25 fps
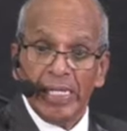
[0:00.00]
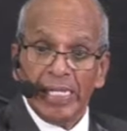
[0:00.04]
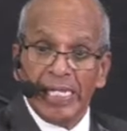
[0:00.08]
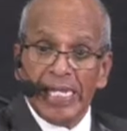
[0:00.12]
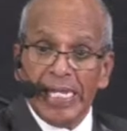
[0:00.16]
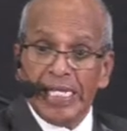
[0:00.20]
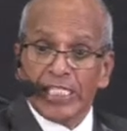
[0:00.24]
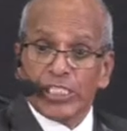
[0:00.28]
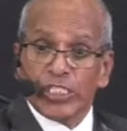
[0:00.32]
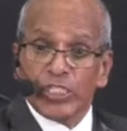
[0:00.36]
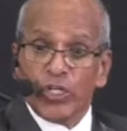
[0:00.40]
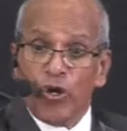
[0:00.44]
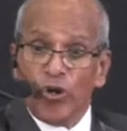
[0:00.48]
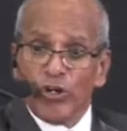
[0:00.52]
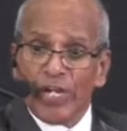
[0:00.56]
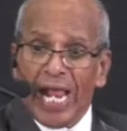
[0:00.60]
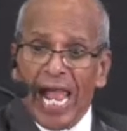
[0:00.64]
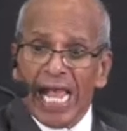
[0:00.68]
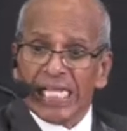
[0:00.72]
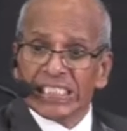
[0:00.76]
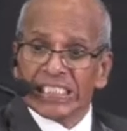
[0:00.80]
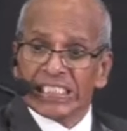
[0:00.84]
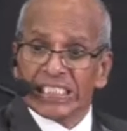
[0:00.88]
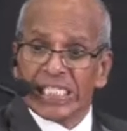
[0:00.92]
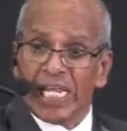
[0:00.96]
He is not
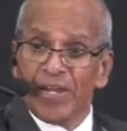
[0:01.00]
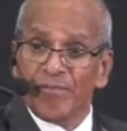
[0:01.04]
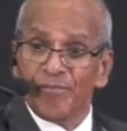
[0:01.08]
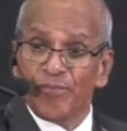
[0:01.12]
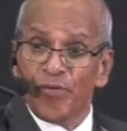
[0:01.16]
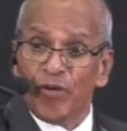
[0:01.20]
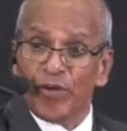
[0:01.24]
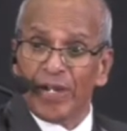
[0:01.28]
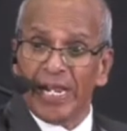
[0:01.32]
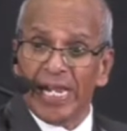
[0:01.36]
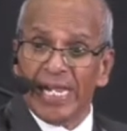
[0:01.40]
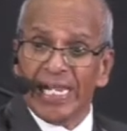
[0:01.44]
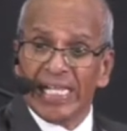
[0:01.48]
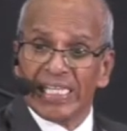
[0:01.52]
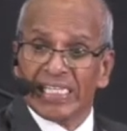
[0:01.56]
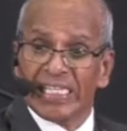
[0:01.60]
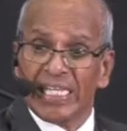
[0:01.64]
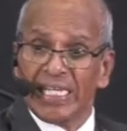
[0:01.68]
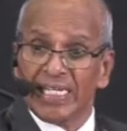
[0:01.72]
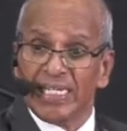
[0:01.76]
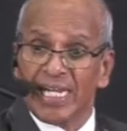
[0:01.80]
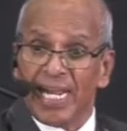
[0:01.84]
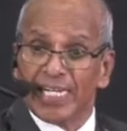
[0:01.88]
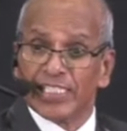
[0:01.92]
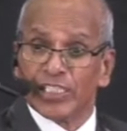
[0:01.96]
asking for
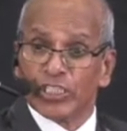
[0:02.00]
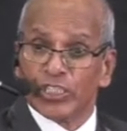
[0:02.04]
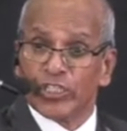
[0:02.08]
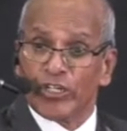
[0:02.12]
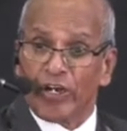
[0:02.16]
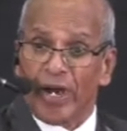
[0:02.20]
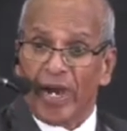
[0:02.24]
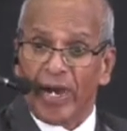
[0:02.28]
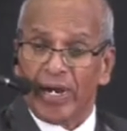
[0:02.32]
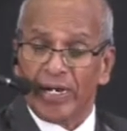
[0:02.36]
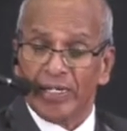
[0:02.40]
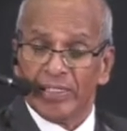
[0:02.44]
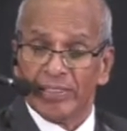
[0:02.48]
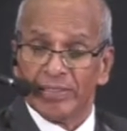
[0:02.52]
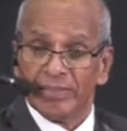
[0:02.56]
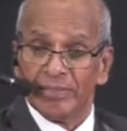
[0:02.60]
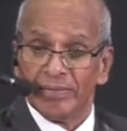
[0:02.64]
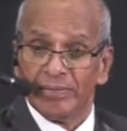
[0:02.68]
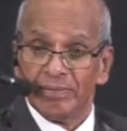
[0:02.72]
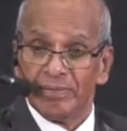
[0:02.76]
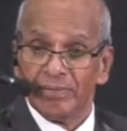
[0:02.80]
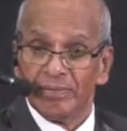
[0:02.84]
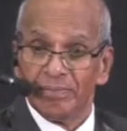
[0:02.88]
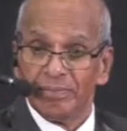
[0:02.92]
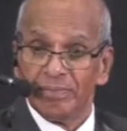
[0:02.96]
anything extra.
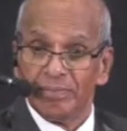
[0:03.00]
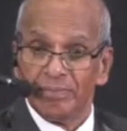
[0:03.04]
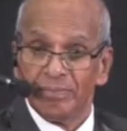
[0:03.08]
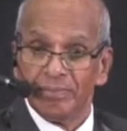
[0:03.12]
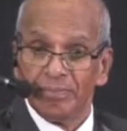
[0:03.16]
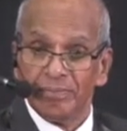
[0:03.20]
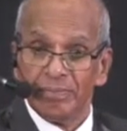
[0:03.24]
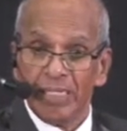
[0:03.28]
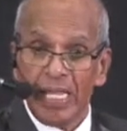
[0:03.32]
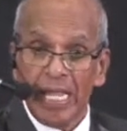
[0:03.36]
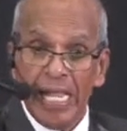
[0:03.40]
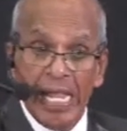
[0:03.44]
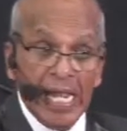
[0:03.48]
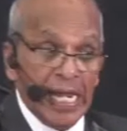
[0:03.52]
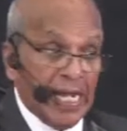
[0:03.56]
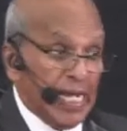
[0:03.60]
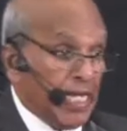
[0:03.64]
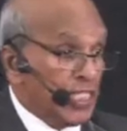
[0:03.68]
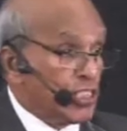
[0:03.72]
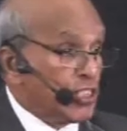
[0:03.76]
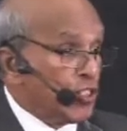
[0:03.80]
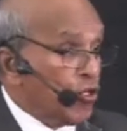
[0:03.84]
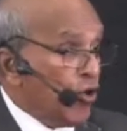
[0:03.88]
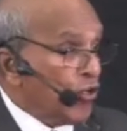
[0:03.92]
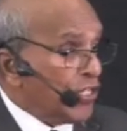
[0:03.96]

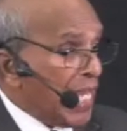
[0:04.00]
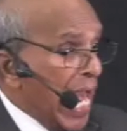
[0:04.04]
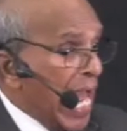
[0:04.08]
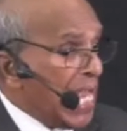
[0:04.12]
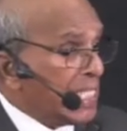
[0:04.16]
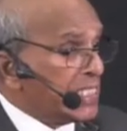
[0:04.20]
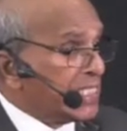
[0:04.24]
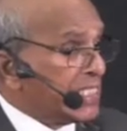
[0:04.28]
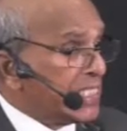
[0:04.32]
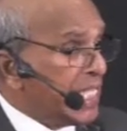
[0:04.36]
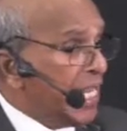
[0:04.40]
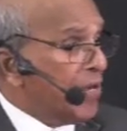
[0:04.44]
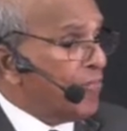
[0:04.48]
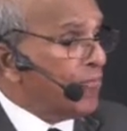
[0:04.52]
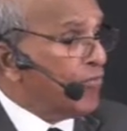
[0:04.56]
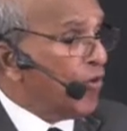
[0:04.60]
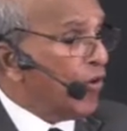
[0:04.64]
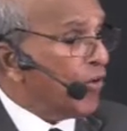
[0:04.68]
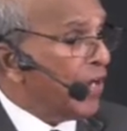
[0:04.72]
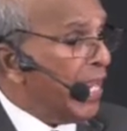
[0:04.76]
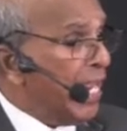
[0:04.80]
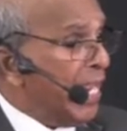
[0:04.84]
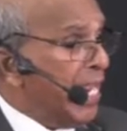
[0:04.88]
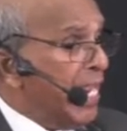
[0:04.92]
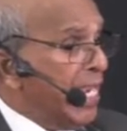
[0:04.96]
He is not asking
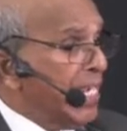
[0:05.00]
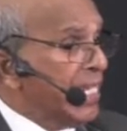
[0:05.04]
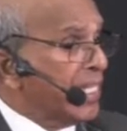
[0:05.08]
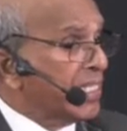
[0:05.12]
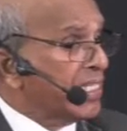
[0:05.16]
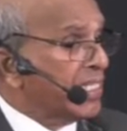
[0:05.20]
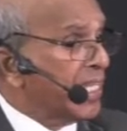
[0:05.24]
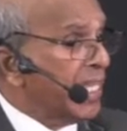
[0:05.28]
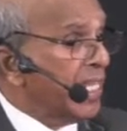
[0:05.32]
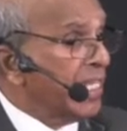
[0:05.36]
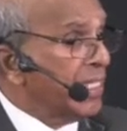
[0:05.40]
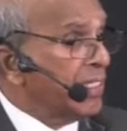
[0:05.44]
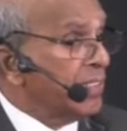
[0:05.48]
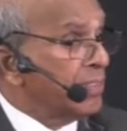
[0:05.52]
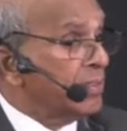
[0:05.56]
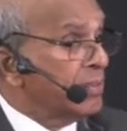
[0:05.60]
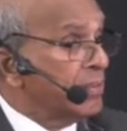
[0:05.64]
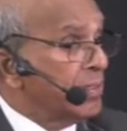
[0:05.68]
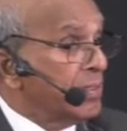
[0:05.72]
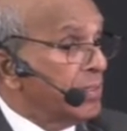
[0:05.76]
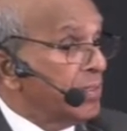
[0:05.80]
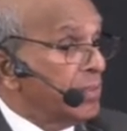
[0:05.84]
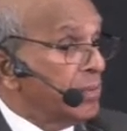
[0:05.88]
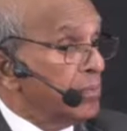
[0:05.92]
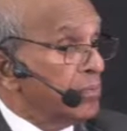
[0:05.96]
for anything
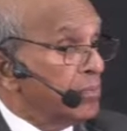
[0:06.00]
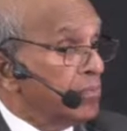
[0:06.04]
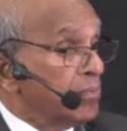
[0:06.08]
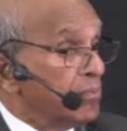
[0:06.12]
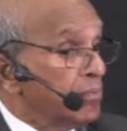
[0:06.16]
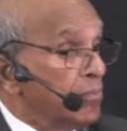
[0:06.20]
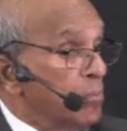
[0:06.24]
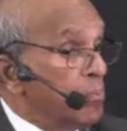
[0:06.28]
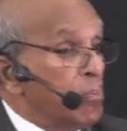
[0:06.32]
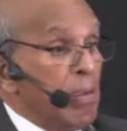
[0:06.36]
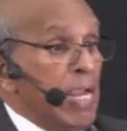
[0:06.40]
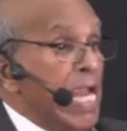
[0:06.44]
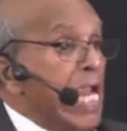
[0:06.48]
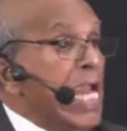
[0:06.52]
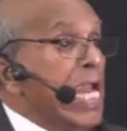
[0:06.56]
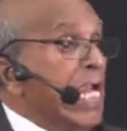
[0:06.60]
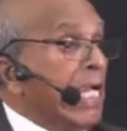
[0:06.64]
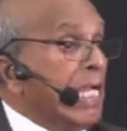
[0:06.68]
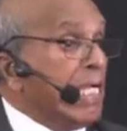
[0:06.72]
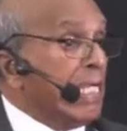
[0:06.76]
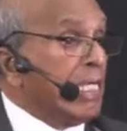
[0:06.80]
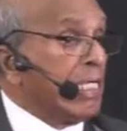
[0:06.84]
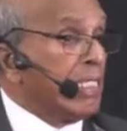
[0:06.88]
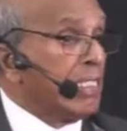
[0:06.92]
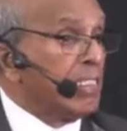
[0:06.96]

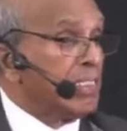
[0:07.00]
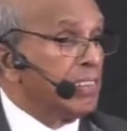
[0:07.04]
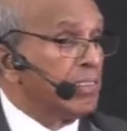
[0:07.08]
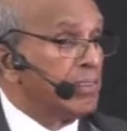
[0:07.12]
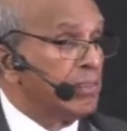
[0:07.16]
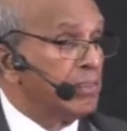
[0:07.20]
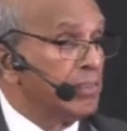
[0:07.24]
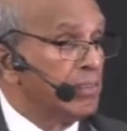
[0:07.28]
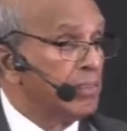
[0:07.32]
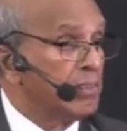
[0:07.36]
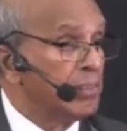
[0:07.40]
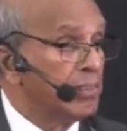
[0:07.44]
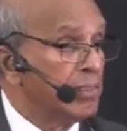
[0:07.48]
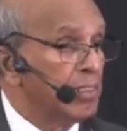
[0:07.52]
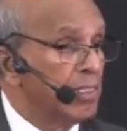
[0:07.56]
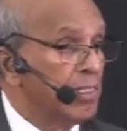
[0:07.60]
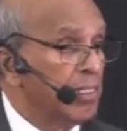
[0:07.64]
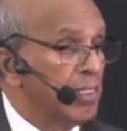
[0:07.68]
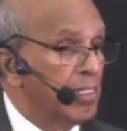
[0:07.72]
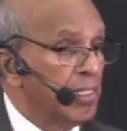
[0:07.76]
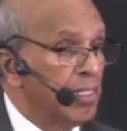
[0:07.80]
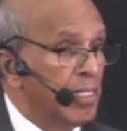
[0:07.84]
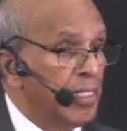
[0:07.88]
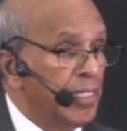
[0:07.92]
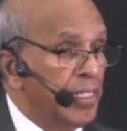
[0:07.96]
big.
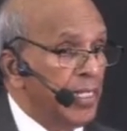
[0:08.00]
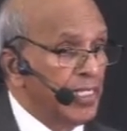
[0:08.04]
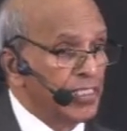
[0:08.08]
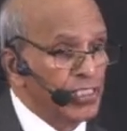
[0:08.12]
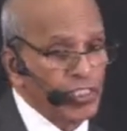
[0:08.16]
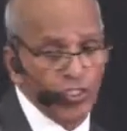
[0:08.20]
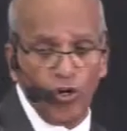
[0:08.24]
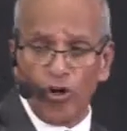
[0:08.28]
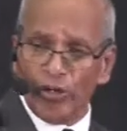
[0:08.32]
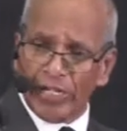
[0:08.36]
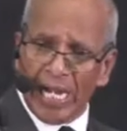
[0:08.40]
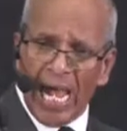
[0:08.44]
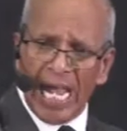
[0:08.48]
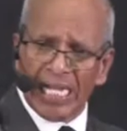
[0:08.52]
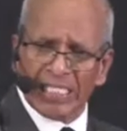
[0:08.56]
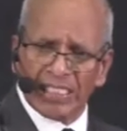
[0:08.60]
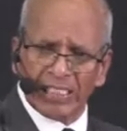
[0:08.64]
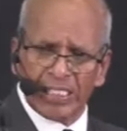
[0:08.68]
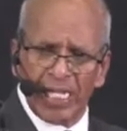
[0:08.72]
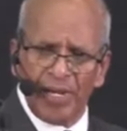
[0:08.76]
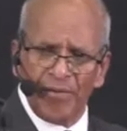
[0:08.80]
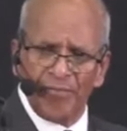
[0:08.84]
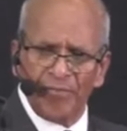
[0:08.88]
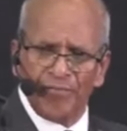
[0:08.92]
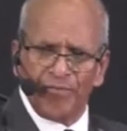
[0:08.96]
He is not
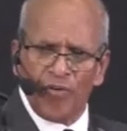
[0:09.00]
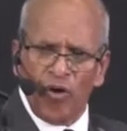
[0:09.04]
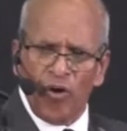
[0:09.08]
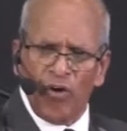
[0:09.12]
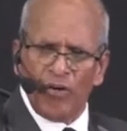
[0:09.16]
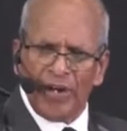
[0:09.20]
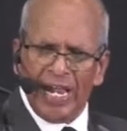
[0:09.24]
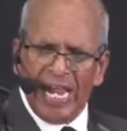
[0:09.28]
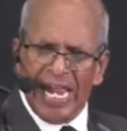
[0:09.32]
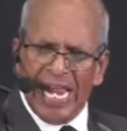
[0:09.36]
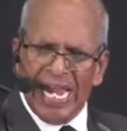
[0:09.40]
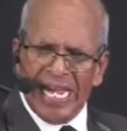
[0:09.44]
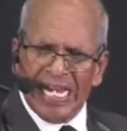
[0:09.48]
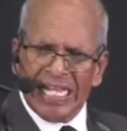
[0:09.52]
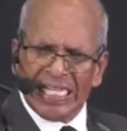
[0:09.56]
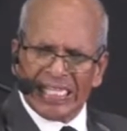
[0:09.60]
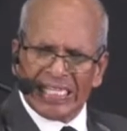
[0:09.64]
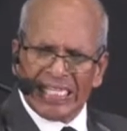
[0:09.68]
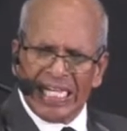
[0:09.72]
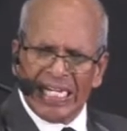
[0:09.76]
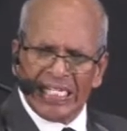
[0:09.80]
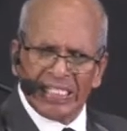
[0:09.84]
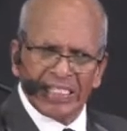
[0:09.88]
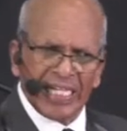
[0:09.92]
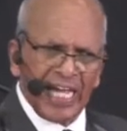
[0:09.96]
asking for
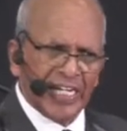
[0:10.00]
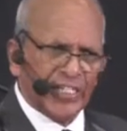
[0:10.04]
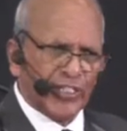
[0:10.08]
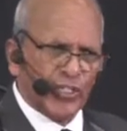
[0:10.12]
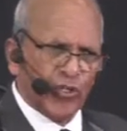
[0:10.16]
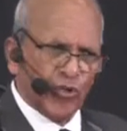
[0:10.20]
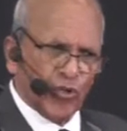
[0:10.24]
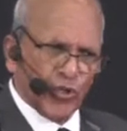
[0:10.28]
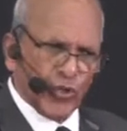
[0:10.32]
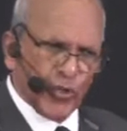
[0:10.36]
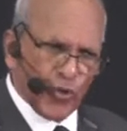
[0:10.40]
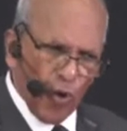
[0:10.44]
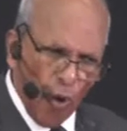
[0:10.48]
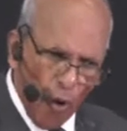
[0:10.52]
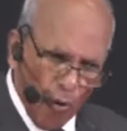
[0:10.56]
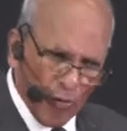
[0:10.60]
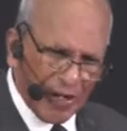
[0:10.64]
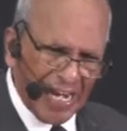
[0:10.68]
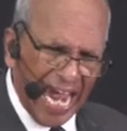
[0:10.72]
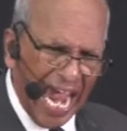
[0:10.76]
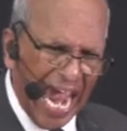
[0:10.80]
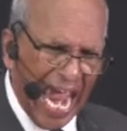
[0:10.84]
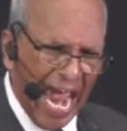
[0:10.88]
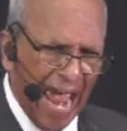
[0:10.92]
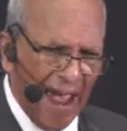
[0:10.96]
anything that you
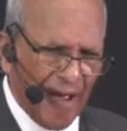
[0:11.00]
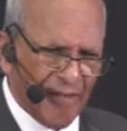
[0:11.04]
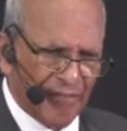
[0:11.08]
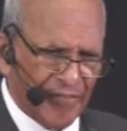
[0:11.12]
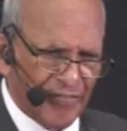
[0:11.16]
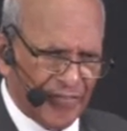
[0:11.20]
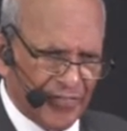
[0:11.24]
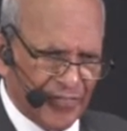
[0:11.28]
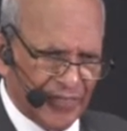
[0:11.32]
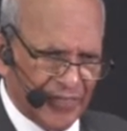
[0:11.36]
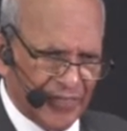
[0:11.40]
don't have.